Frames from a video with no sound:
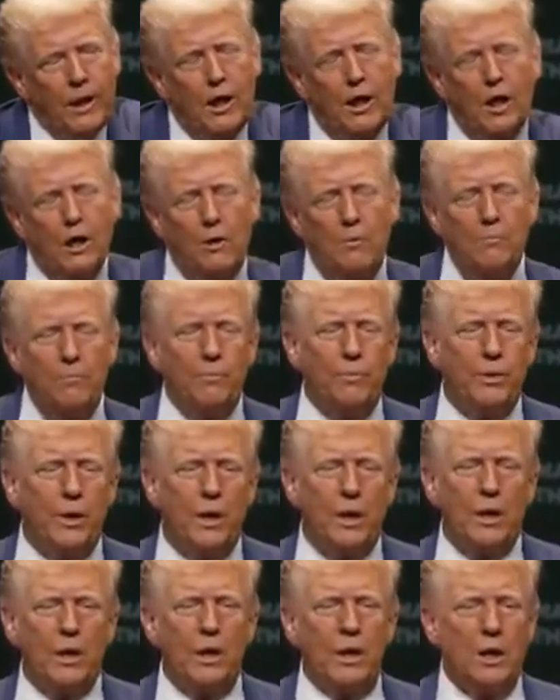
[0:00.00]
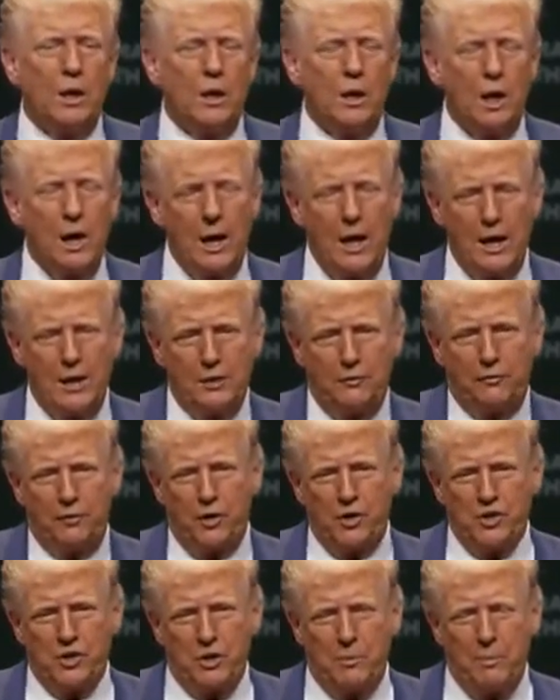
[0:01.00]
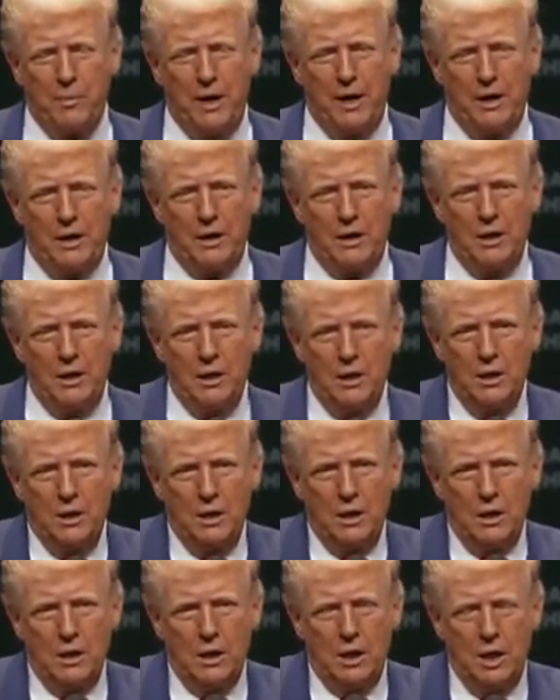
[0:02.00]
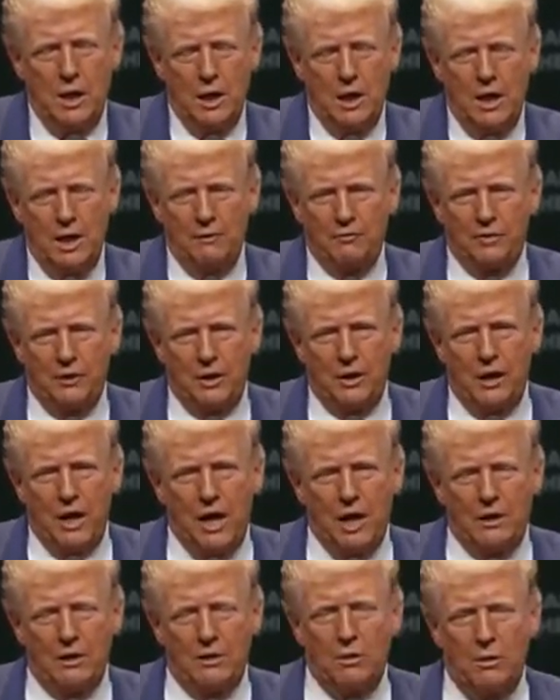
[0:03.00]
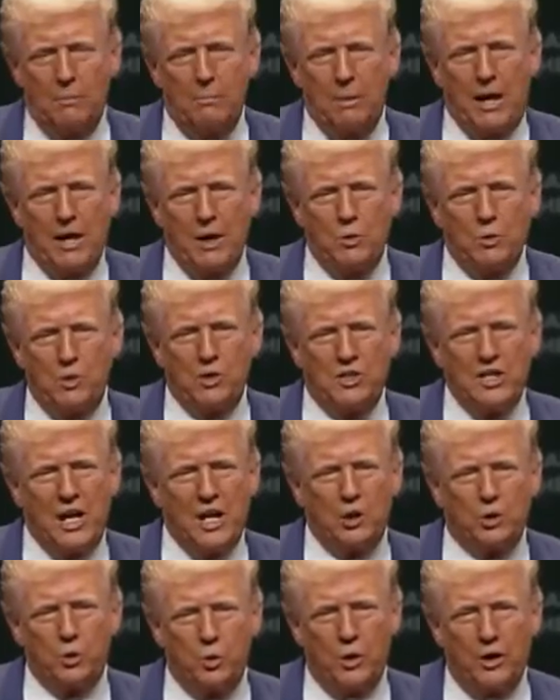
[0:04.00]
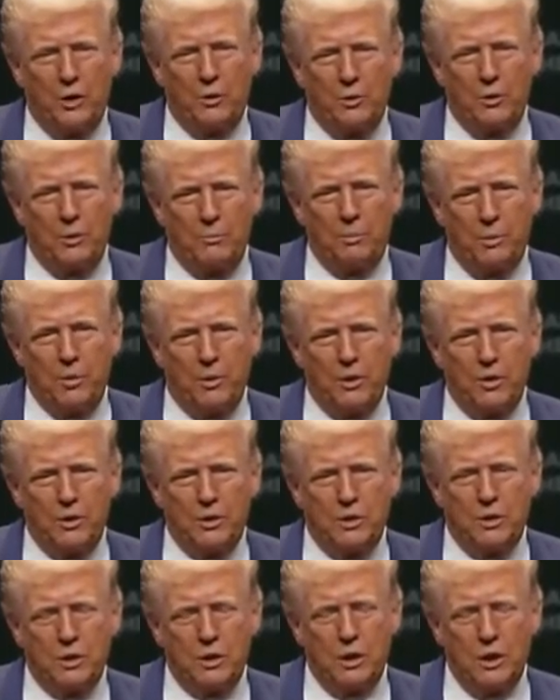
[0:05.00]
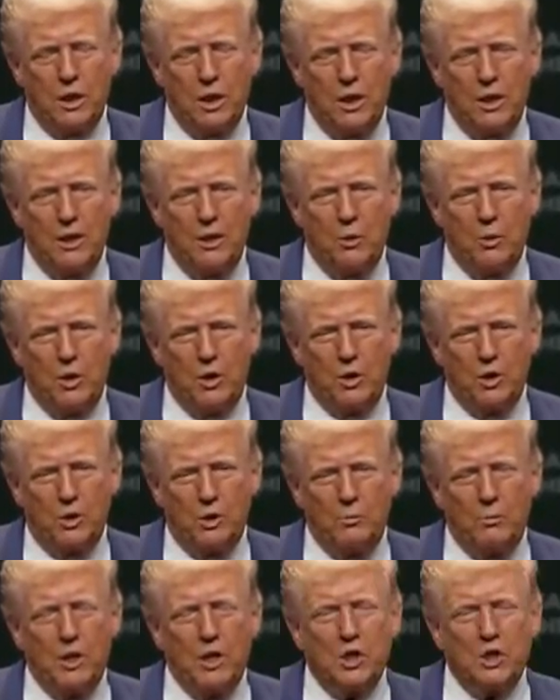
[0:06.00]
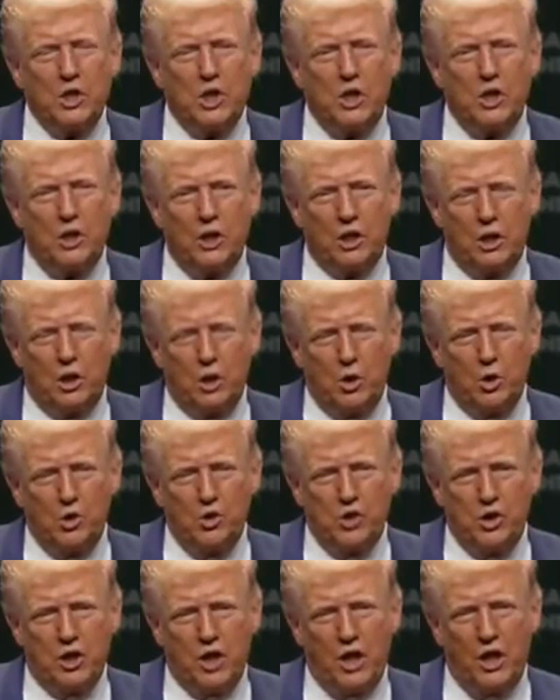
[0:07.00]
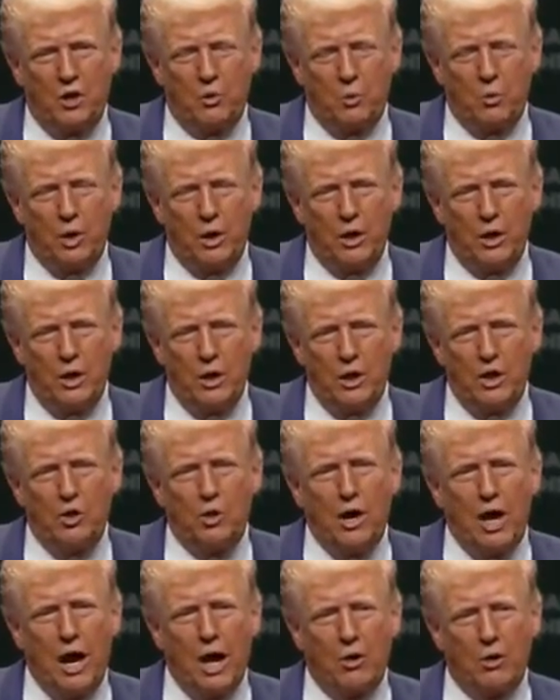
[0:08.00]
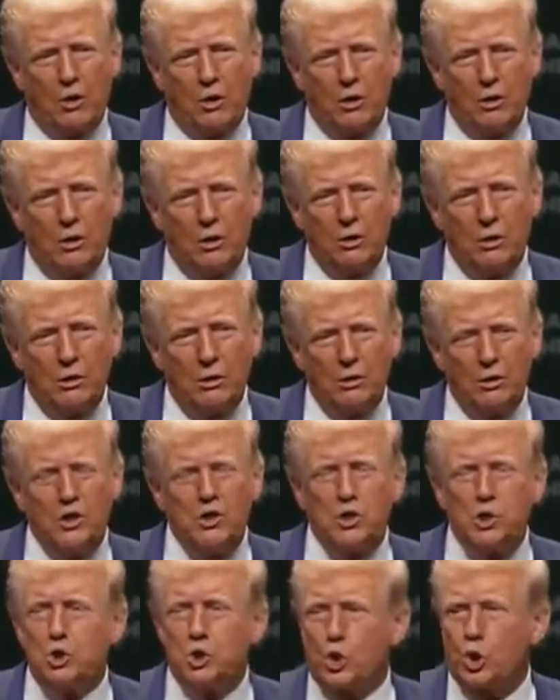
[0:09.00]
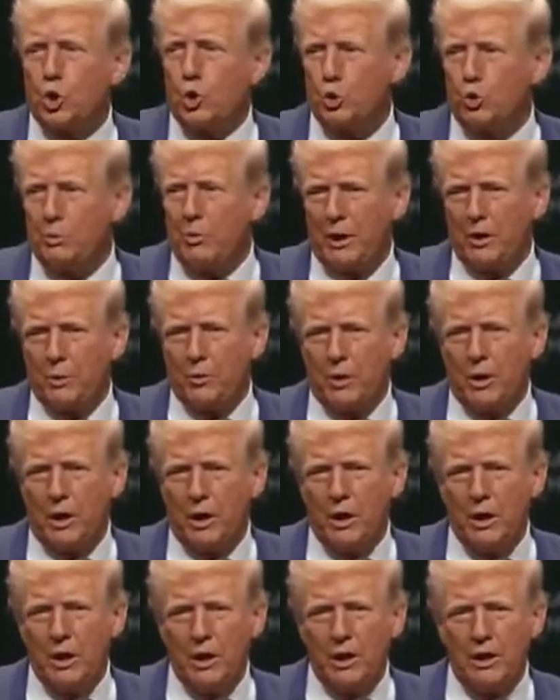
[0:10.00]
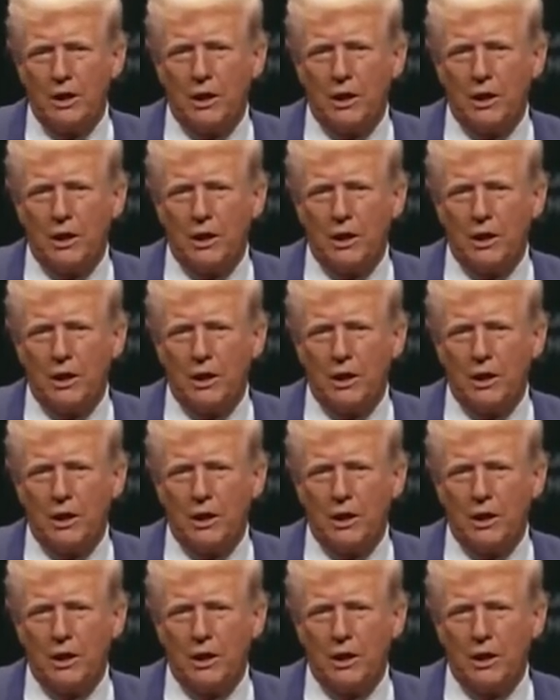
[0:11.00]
You know, I had the first debate, and after that, Biden was down 21 points. And they went to him and they said, you're going to lose, you can't win, you're out. This is a coup, by the way.